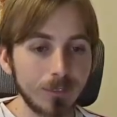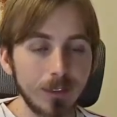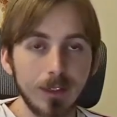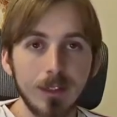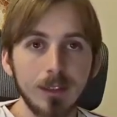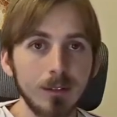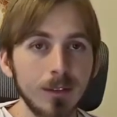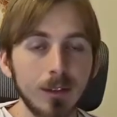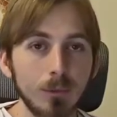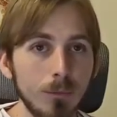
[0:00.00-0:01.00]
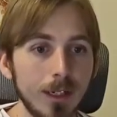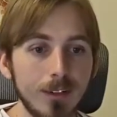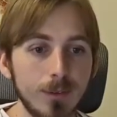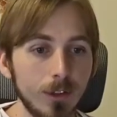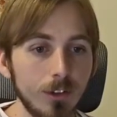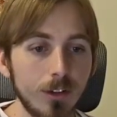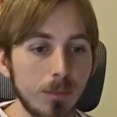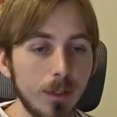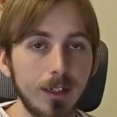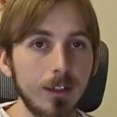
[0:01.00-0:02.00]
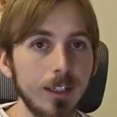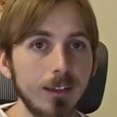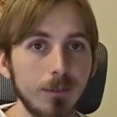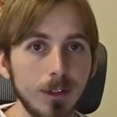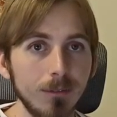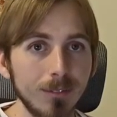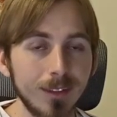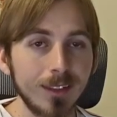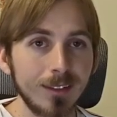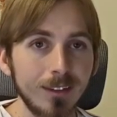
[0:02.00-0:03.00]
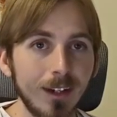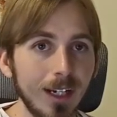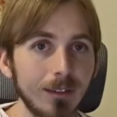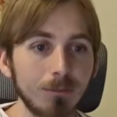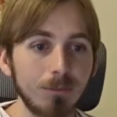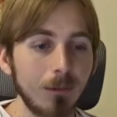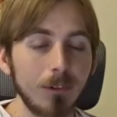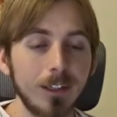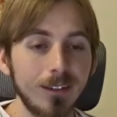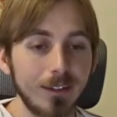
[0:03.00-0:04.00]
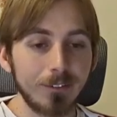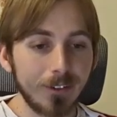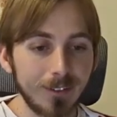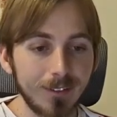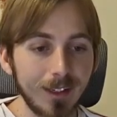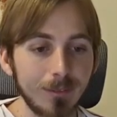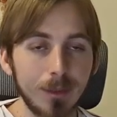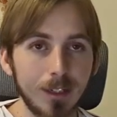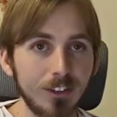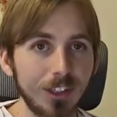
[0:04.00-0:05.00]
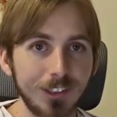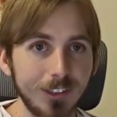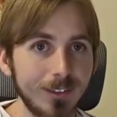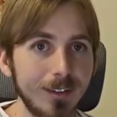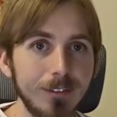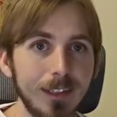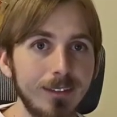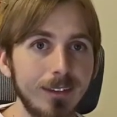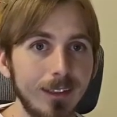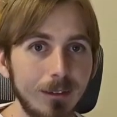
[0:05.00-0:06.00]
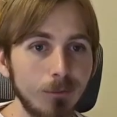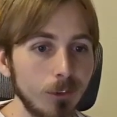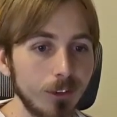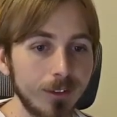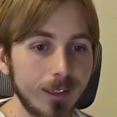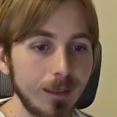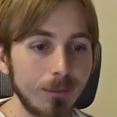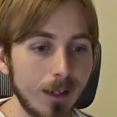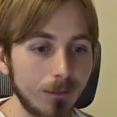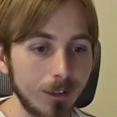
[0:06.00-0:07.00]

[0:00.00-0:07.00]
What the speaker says: yeah, we may as well just buy a nice one. Yeah, then we never have to think about changing TVs again. We'll just keep that